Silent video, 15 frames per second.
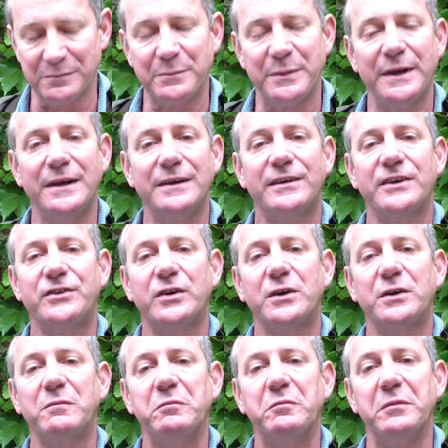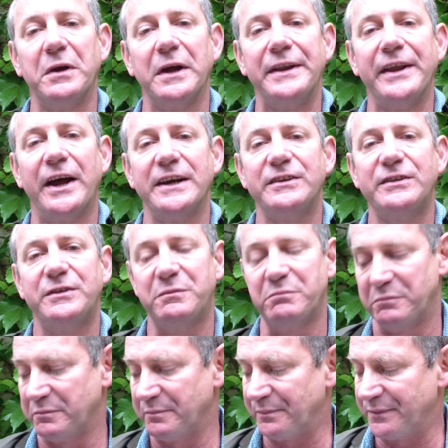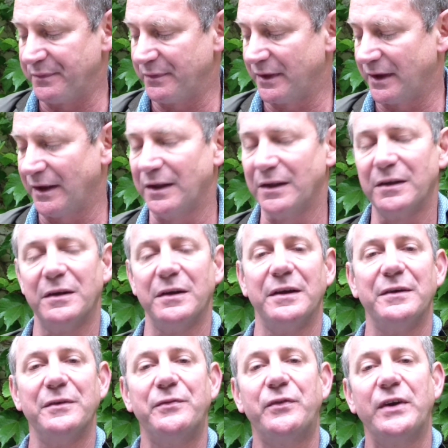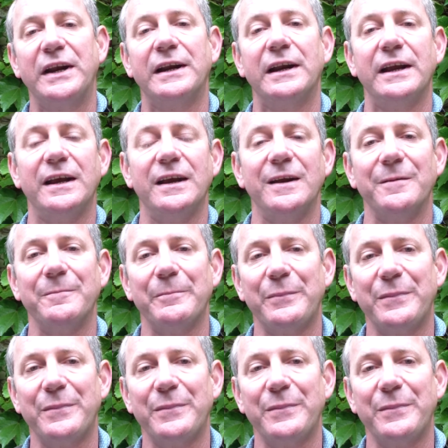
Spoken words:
being such a nice friendly